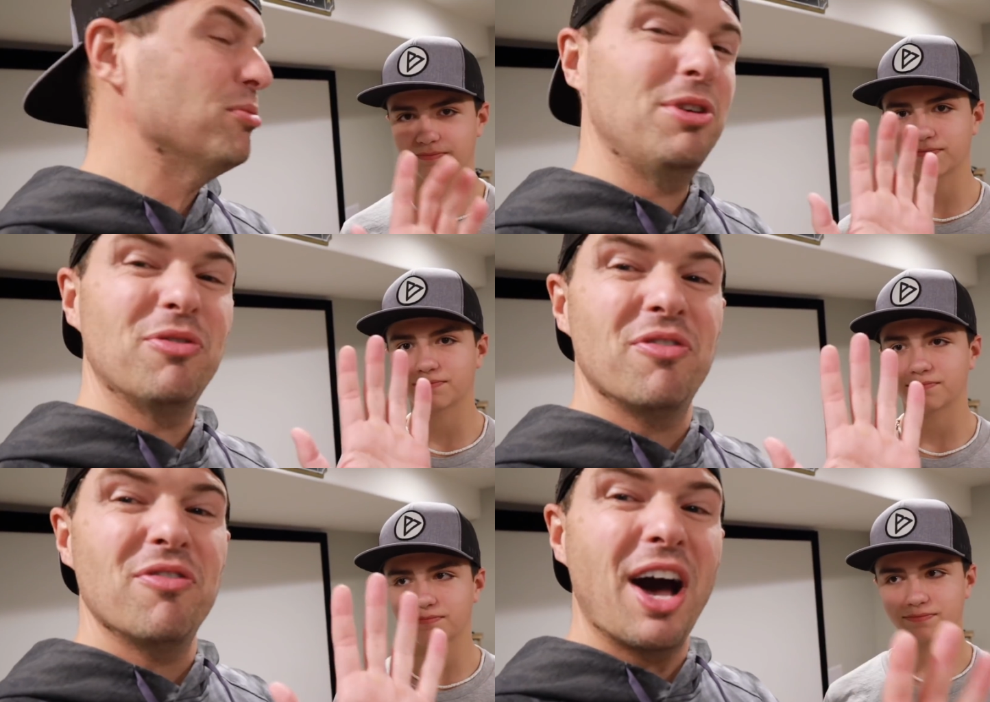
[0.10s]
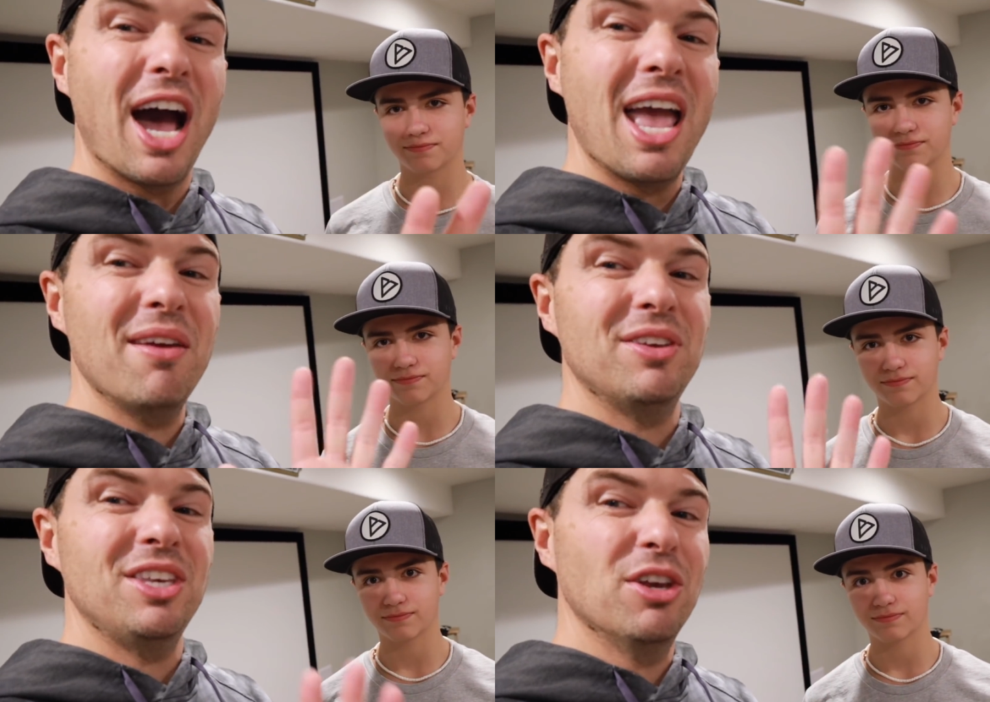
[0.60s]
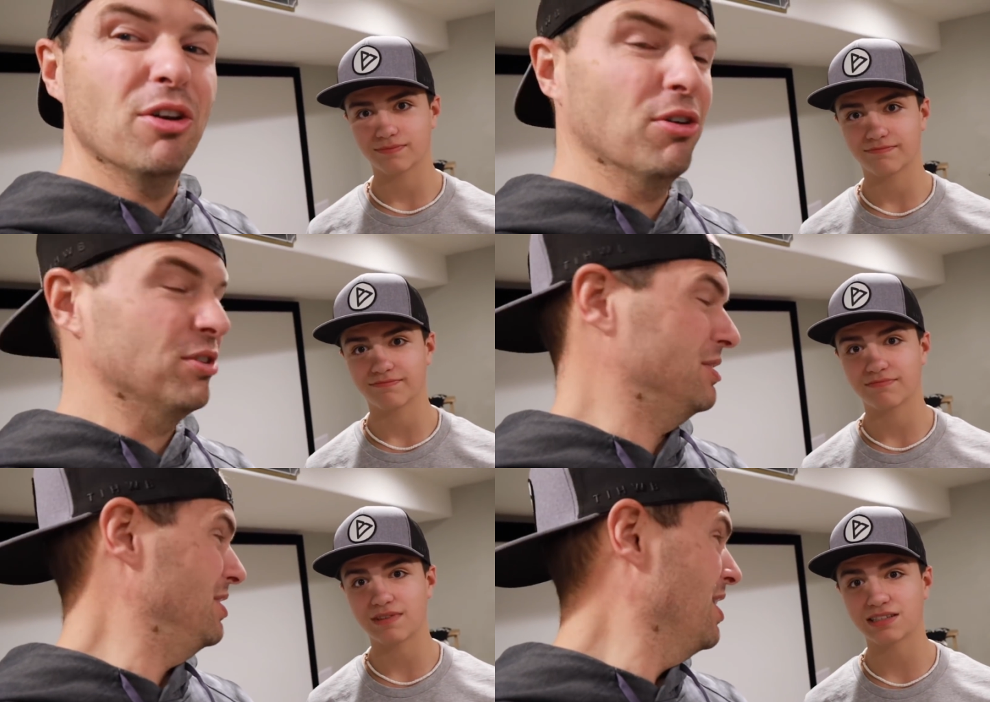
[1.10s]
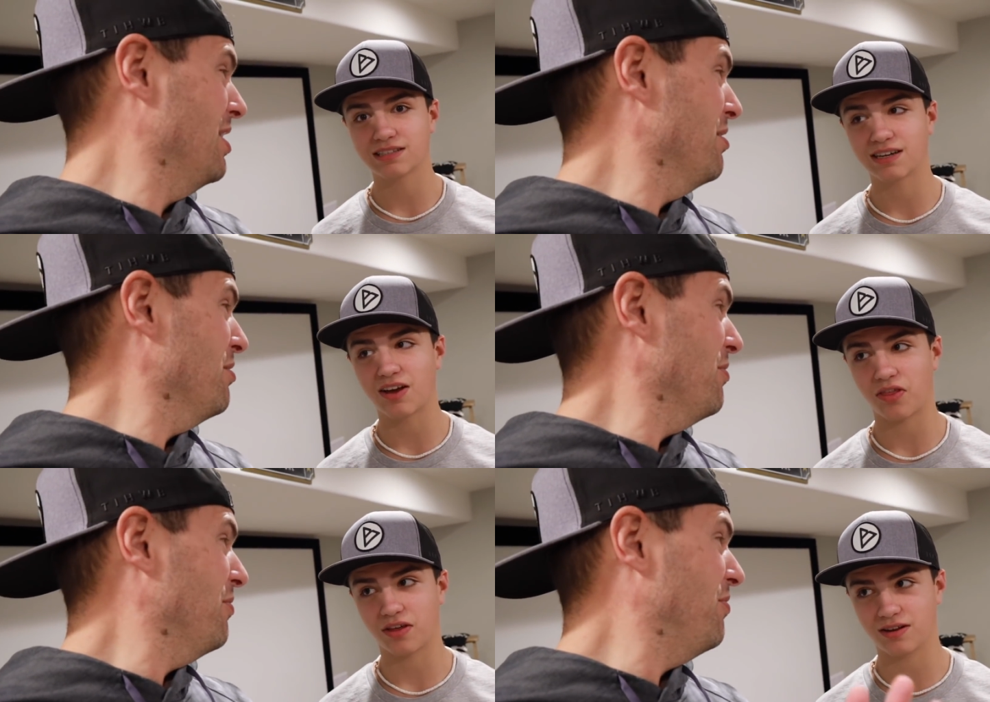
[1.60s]
Speaker 1: only be five years.
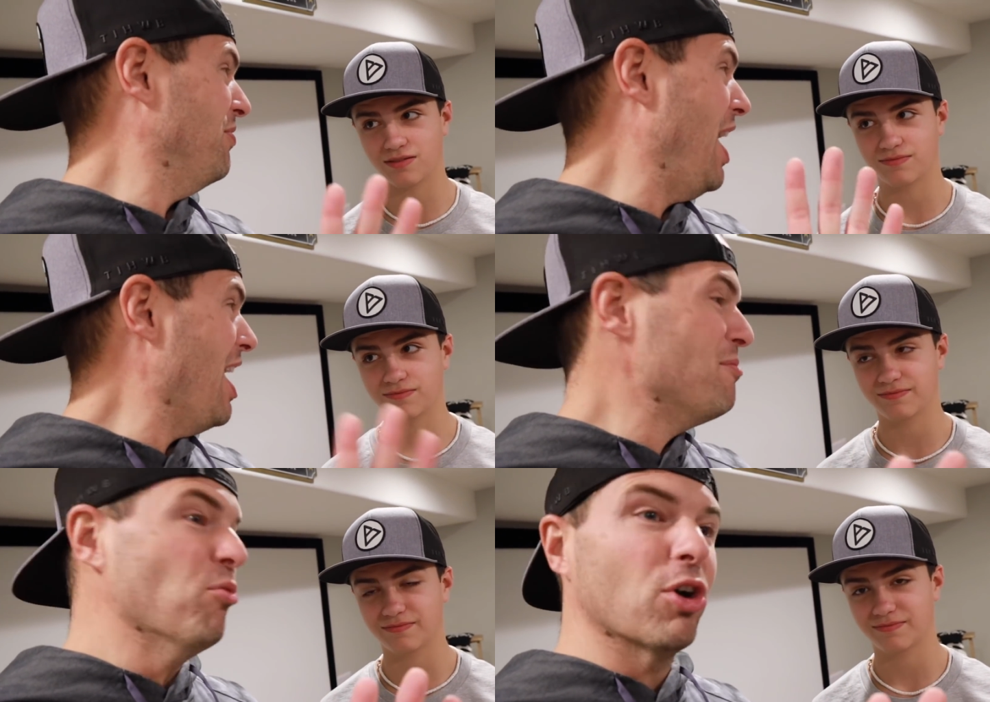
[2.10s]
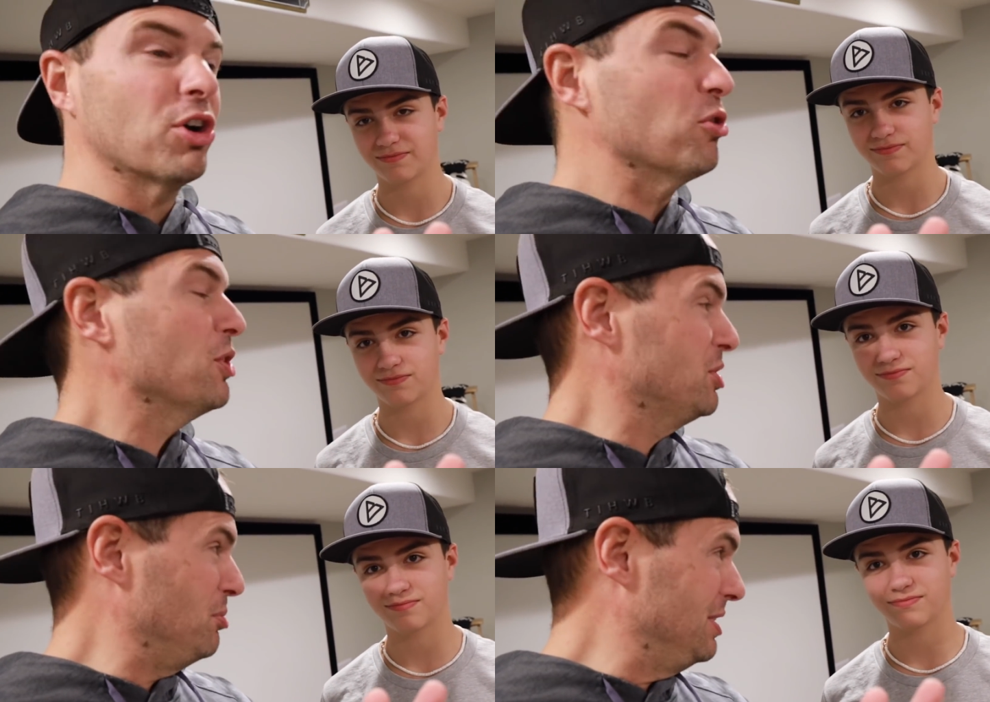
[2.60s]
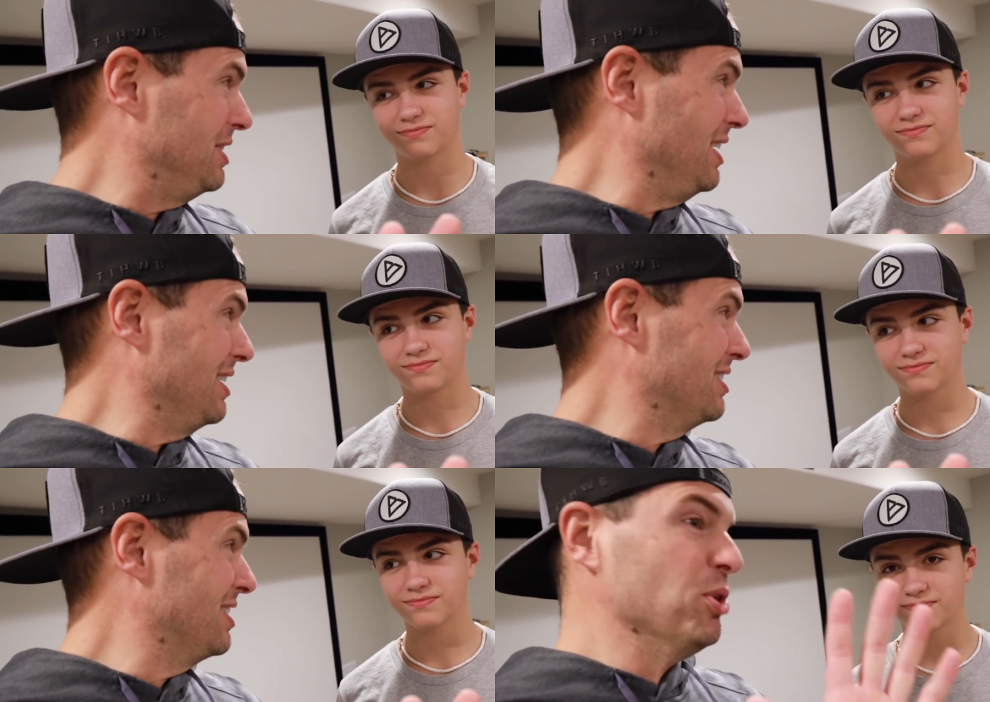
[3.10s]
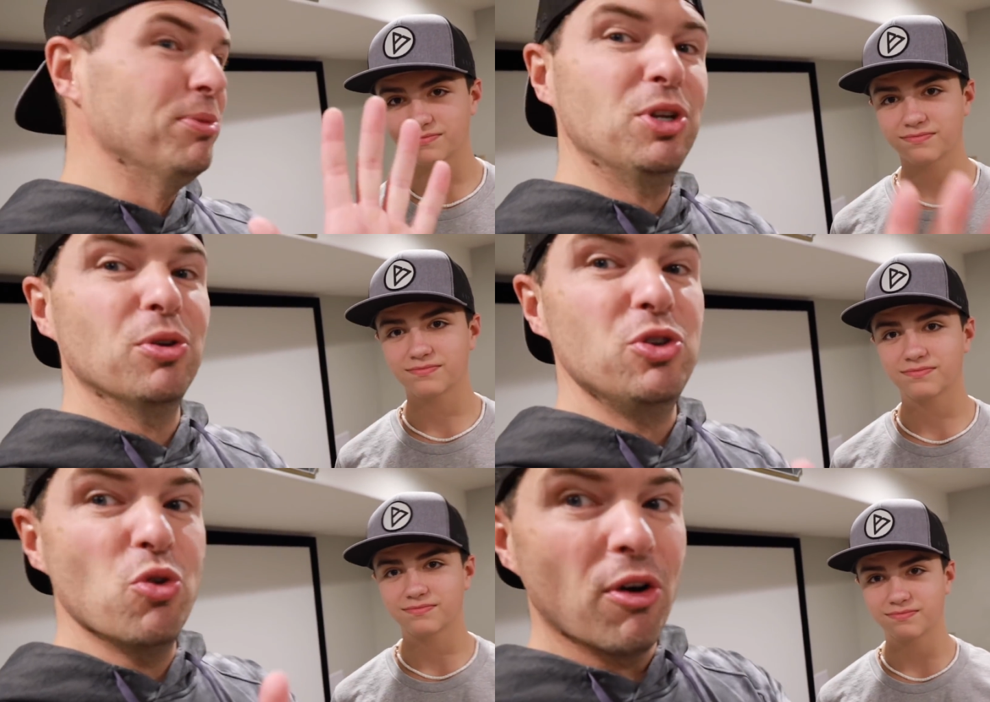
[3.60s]
That's nothing. Five more Christmases, and you'll
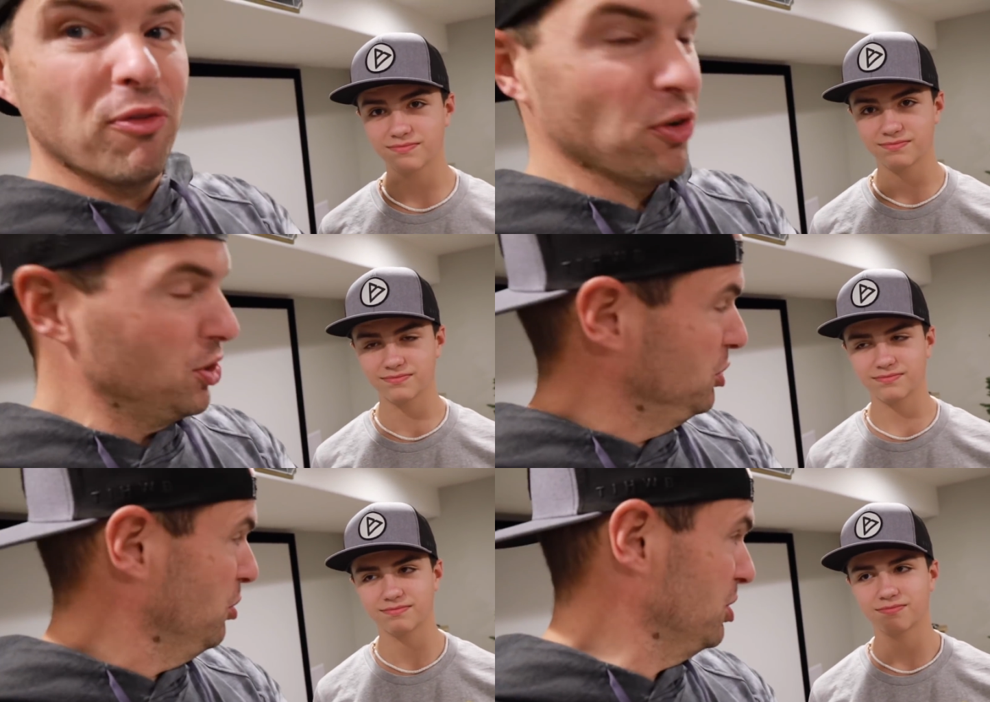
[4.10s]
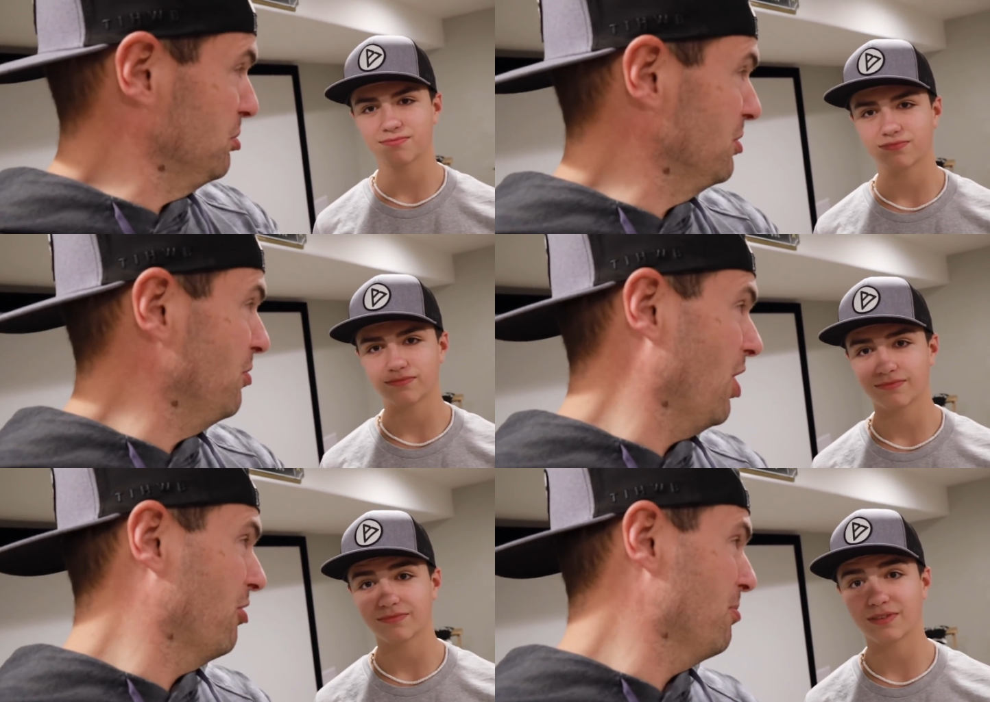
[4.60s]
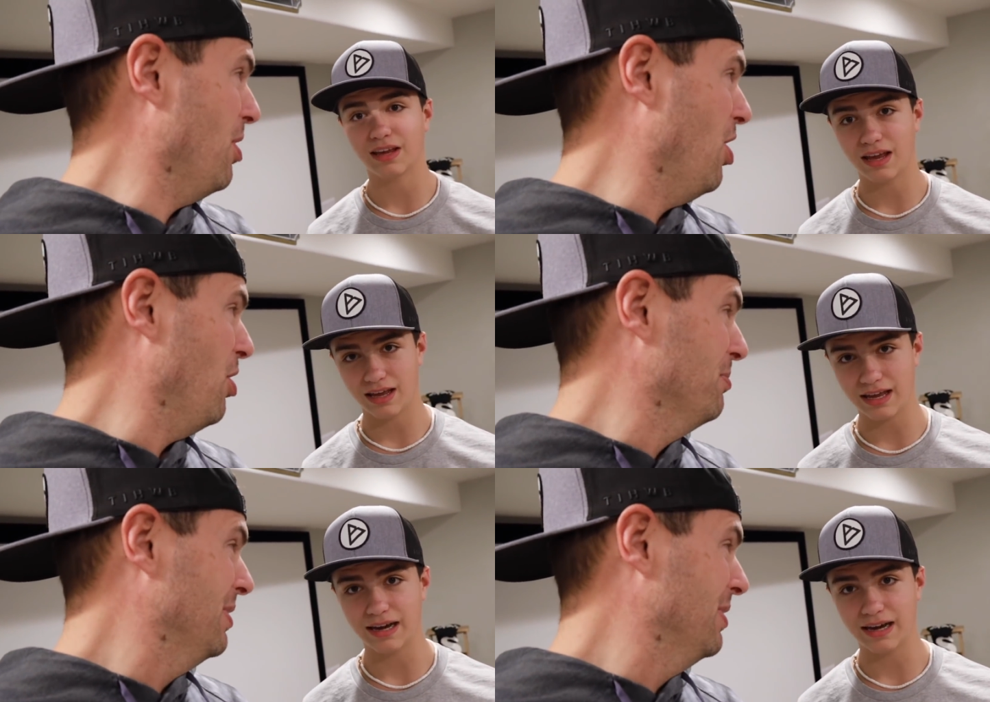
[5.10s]
be doing your first Christmas far from home.